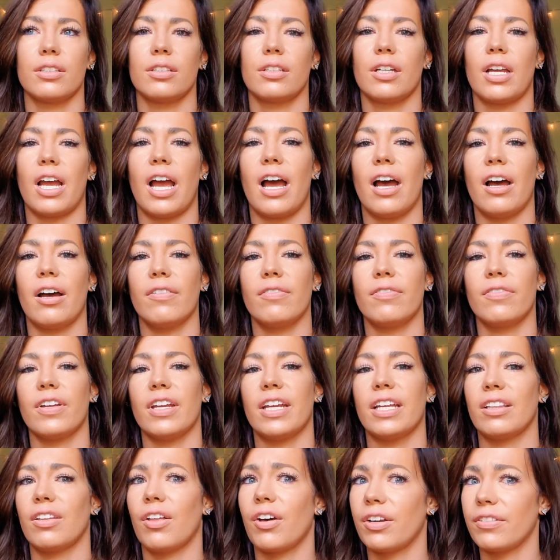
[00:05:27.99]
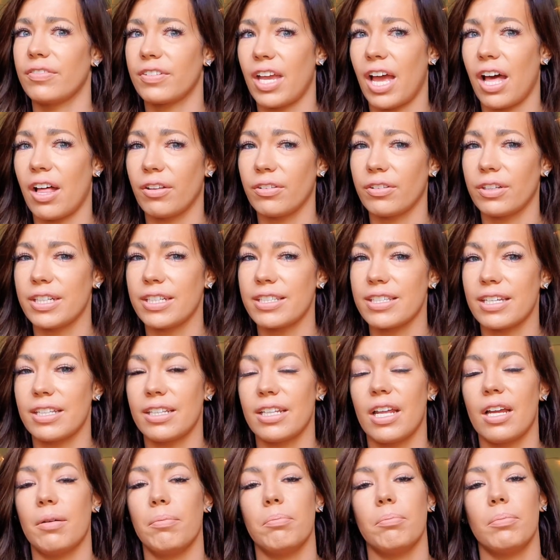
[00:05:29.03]
have a lot of calories in
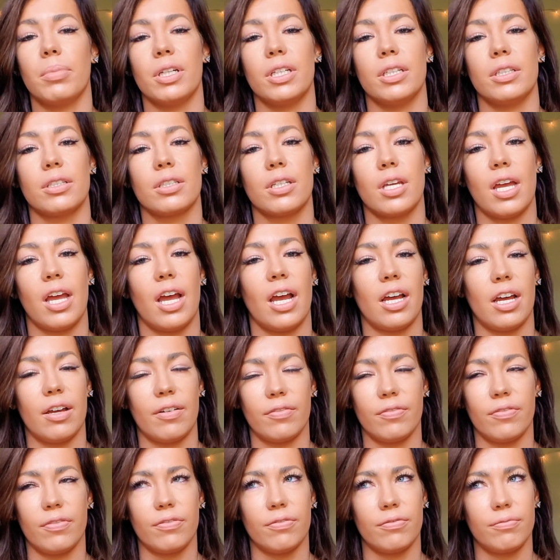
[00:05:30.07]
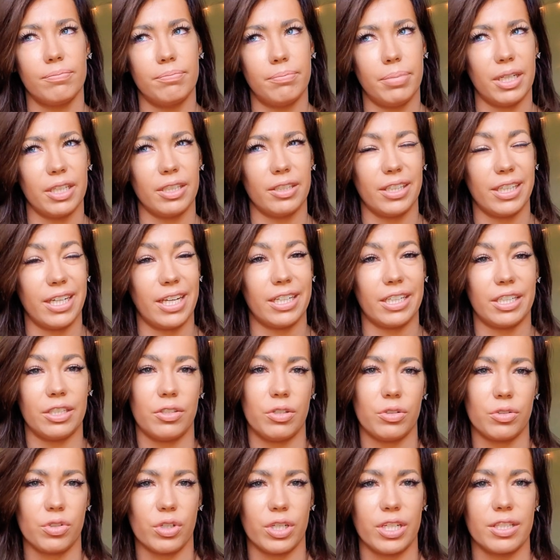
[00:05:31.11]
them but have barely any
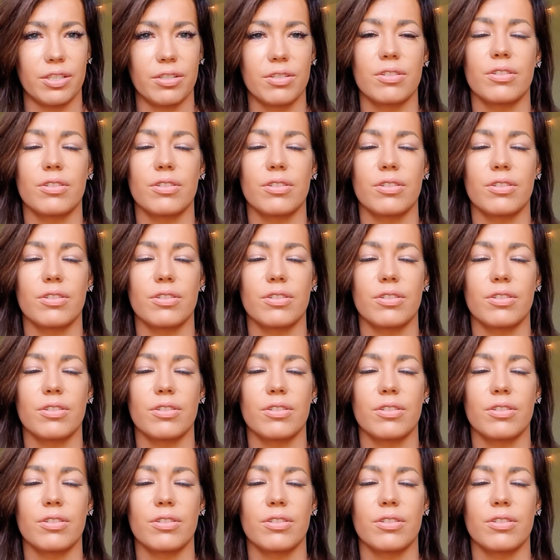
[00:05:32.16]
nutrients.